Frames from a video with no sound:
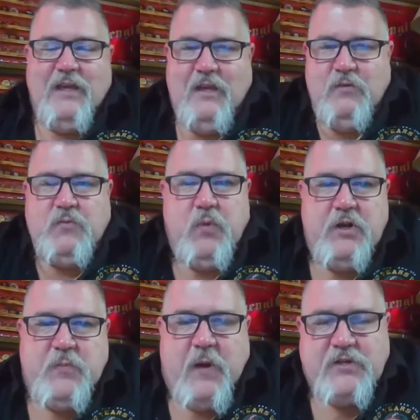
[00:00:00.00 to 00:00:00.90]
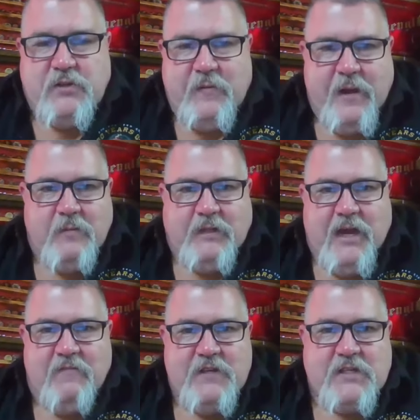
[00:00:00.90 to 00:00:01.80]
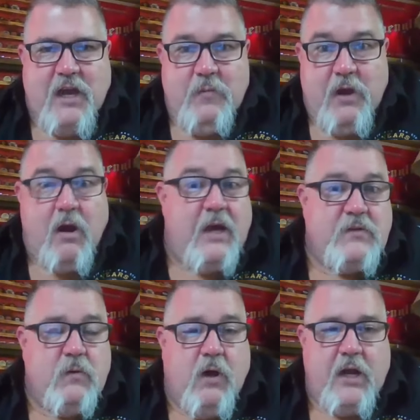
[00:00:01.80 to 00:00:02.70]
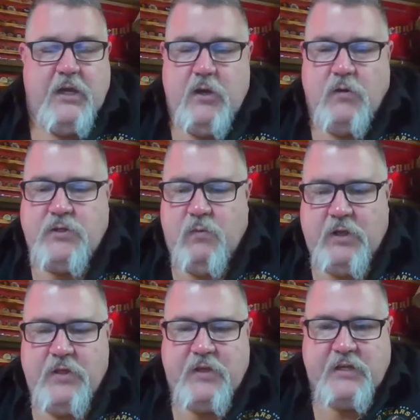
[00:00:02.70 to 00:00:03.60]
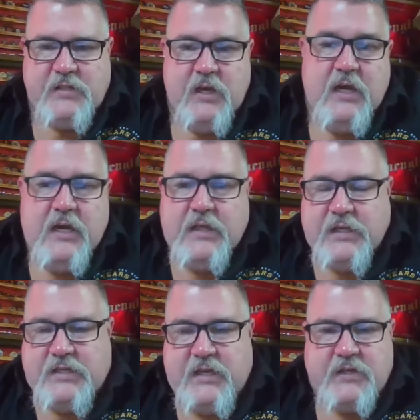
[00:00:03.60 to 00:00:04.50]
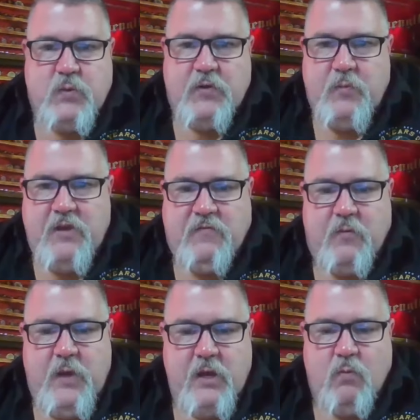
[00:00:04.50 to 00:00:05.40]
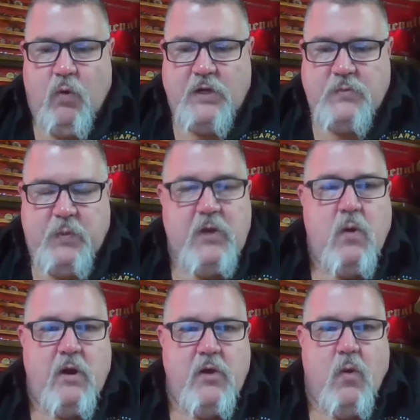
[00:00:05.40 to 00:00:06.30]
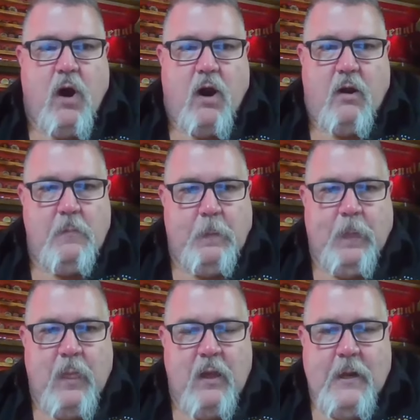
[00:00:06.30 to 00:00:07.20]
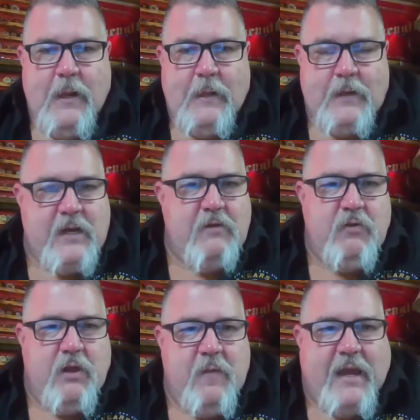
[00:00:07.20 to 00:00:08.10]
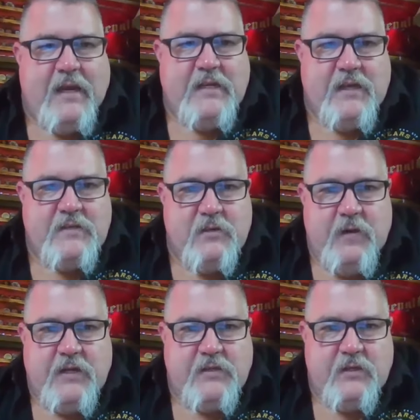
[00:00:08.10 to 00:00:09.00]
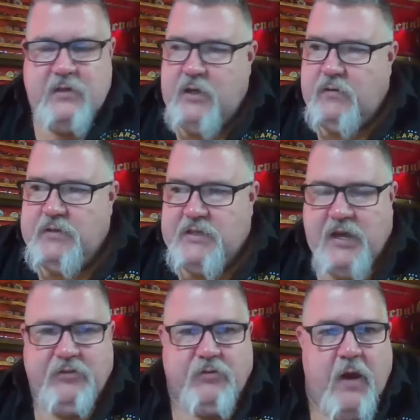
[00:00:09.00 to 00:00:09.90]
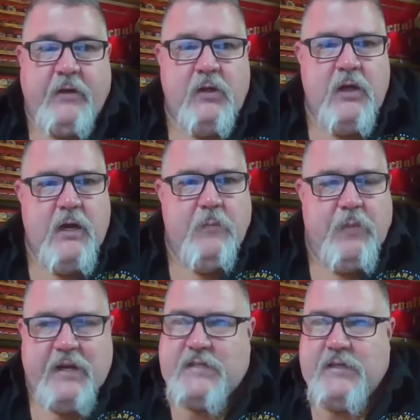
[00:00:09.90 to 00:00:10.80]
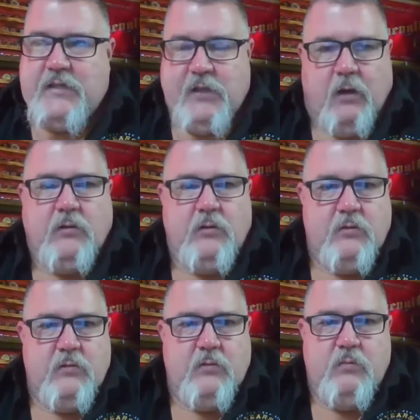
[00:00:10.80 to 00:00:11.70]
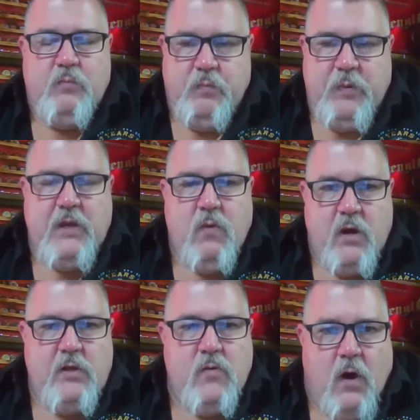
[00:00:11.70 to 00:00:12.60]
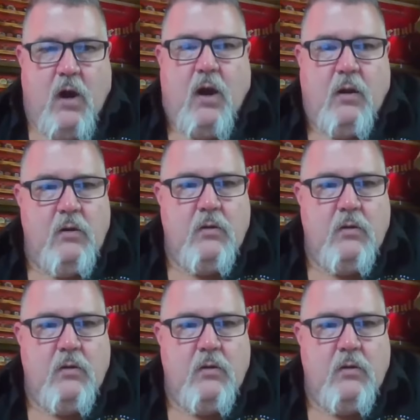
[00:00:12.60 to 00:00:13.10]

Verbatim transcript: it was pretty special to be able to have this guy be our high school hockey coach. And one of the things that sticks with me from him was be where you are. That didn't really make any sense to me as a you know as a tenth grader but as an adult, be where you are.